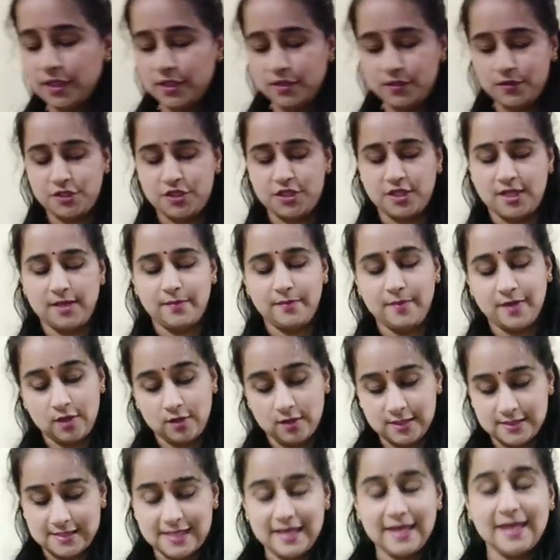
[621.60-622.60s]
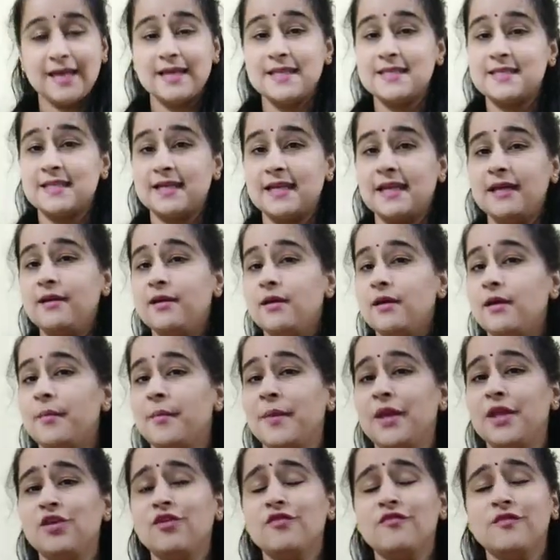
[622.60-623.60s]
wanted to share because like I said,
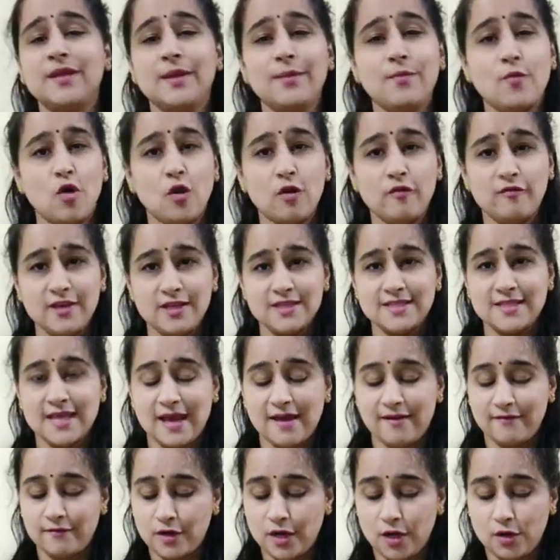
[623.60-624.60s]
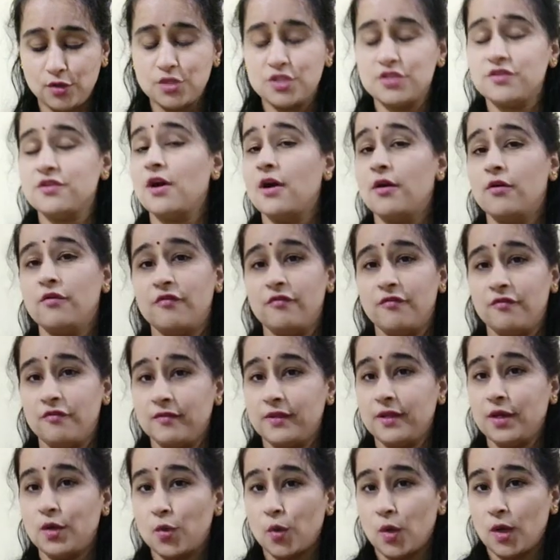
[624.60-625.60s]
many of them always have doubts of
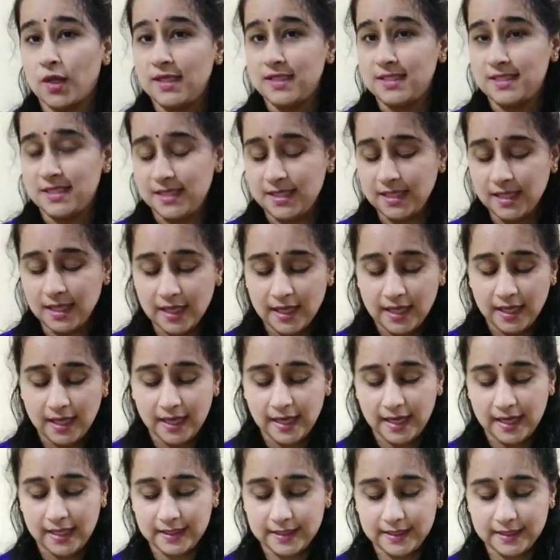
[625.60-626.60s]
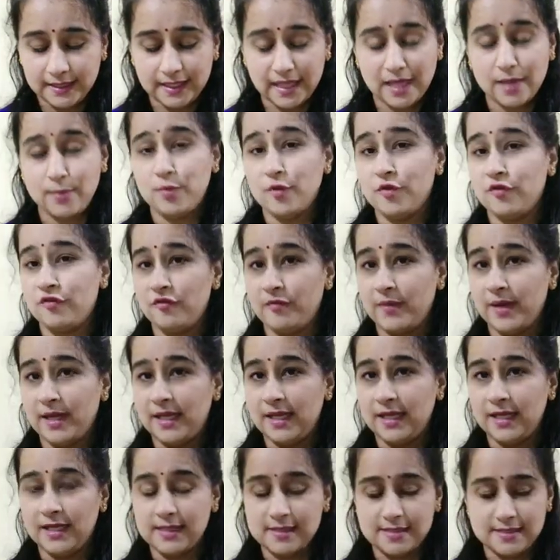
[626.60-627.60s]
the quality and the type of
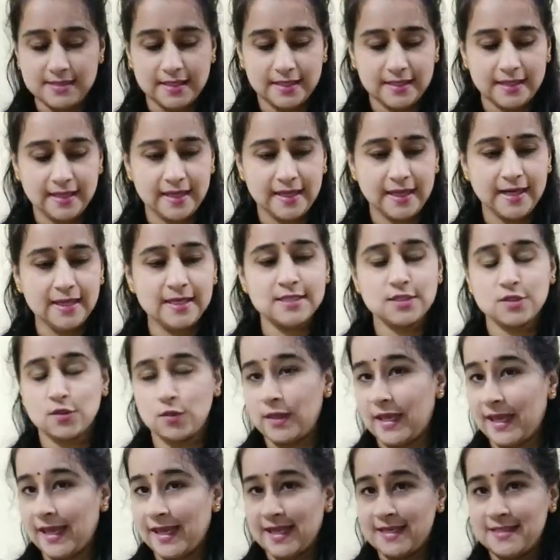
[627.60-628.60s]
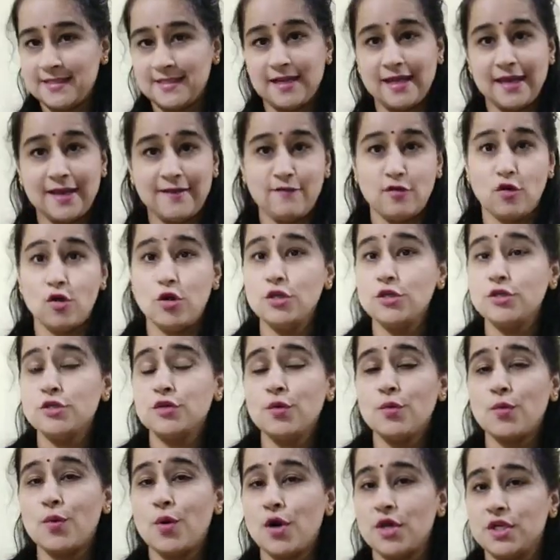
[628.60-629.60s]
materials that they get. So like I said, I have
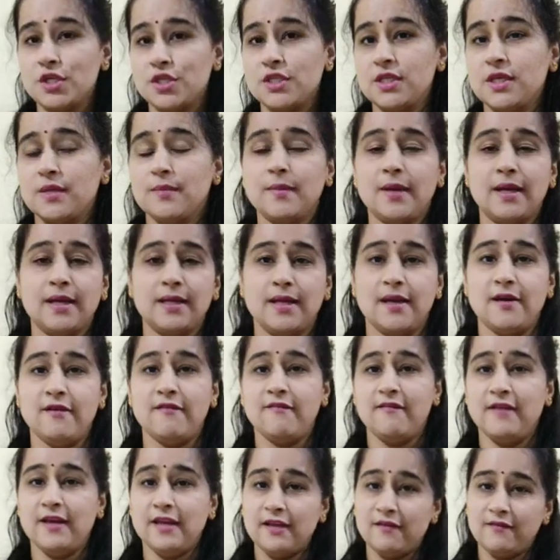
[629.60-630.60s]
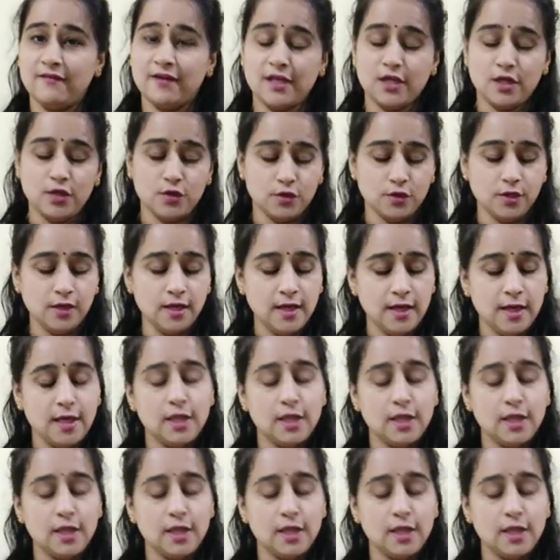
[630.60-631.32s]
also washed them and they are very, very good.